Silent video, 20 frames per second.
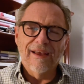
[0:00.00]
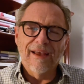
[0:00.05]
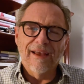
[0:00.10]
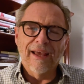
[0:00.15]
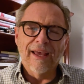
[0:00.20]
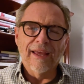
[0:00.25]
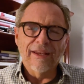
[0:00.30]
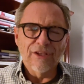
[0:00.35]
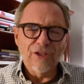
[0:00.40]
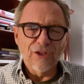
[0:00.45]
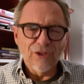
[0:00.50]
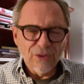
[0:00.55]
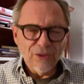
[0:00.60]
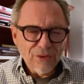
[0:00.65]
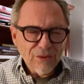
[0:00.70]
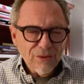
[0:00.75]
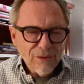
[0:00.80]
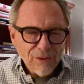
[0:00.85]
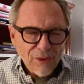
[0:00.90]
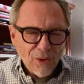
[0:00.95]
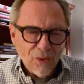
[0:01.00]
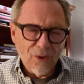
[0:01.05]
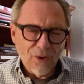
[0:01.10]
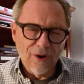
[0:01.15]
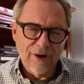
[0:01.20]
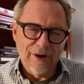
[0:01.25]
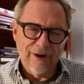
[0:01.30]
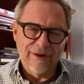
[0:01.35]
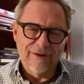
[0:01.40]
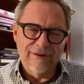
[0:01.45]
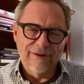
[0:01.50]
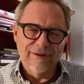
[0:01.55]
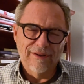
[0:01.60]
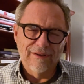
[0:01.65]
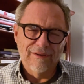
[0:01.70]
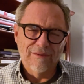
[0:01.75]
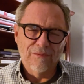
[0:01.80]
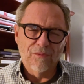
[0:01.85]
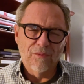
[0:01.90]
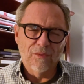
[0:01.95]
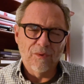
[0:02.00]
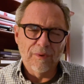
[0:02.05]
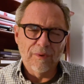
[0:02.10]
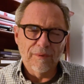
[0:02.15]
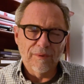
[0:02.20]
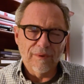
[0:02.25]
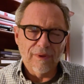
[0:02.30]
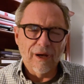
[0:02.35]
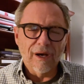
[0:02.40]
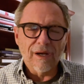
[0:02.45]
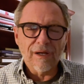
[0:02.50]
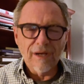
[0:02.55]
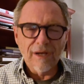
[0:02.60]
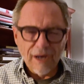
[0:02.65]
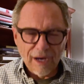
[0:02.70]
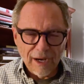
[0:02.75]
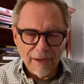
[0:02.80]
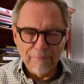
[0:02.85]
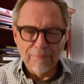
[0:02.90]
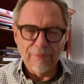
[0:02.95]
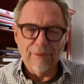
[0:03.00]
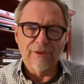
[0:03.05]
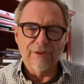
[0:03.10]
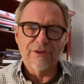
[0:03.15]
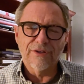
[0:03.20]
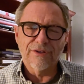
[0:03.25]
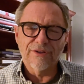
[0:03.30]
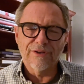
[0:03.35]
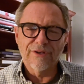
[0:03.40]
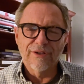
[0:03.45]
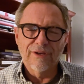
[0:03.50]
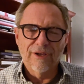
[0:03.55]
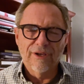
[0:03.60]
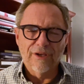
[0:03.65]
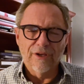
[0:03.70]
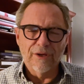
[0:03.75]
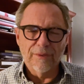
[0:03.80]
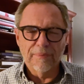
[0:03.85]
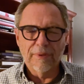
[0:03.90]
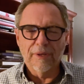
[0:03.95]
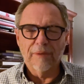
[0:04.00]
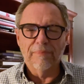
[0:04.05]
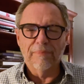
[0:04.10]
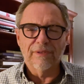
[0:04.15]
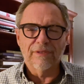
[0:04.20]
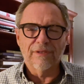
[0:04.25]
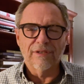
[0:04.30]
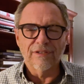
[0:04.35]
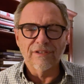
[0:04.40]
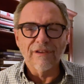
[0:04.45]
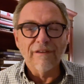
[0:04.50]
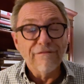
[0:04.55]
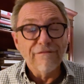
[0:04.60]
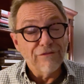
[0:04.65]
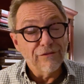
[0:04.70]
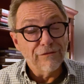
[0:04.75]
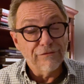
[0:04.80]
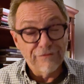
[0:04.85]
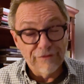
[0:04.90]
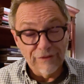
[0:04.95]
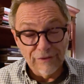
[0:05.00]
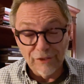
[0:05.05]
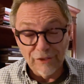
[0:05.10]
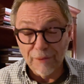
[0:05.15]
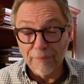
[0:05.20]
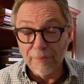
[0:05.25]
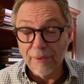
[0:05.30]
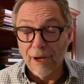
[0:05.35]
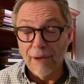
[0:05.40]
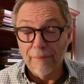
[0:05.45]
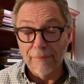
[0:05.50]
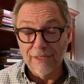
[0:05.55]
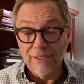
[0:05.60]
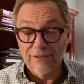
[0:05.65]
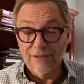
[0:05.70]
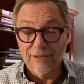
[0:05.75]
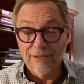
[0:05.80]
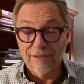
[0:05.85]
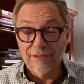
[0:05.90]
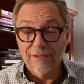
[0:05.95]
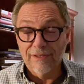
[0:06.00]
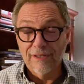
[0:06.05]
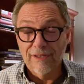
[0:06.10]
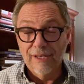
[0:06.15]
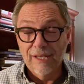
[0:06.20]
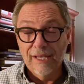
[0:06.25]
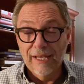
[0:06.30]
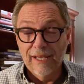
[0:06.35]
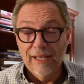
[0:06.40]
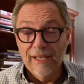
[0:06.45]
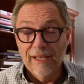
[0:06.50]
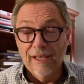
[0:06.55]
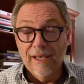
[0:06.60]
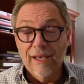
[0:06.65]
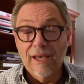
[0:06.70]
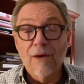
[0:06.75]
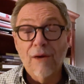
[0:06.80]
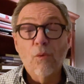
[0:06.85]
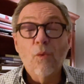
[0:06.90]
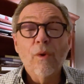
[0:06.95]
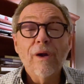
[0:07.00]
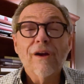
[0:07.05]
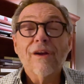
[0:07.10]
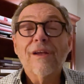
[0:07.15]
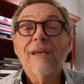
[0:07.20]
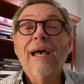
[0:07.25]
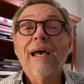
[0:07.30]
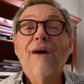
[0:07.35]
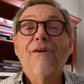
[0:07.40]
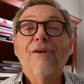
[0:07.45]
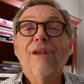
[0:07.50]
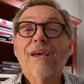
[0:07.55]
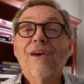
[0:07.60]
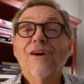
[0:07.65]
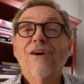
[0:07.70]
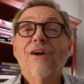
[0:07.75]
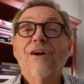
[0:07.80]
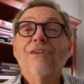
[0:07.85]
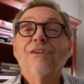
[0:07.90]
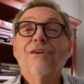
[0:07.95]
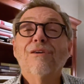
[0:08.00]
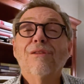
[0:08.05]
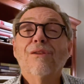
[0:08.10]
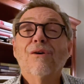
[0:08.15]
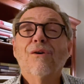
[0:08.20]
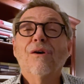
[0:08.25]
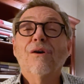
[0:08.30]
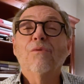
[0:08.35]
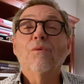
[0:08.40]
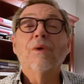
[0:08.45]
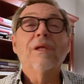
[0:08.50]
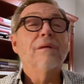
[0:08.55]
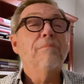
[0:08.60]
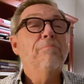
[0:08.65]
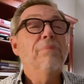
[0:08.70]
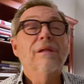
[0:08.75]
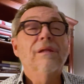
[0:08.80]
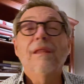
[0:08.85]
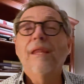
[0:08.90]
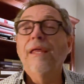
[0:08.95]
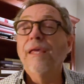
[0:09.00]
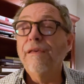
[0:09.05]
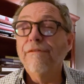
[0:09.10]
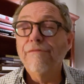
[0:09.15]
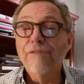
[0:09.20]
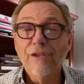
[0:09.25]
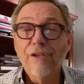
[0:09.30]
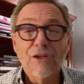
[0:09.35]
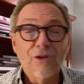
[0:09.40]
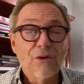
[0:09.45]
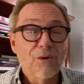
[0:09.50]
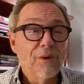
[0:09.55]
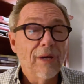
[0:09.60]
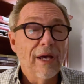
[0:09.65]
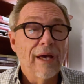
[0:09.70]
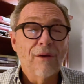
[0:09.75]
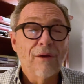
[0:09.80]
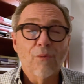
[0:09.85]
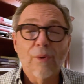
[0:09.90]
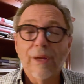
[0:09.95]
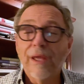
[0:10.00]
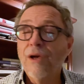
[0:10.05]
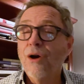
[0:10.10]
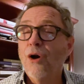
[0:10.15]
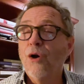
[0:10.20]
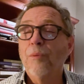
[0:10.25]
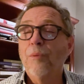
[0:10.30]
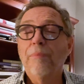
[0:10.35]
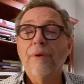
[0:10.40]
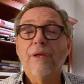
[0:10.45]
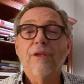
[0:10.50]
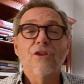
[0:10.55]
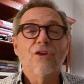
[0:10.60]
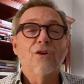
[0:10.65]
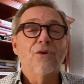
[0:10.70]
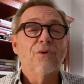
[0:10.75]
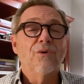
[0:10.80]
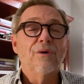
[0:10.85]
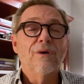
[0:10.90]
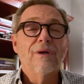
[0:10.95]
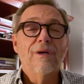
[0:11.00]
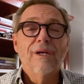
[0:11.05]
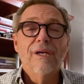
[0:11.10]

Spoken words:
And you, Lord, will accomplish your purposes and fulfill your promises. And we're counting on you, Lord. We believe in you and we hope in you.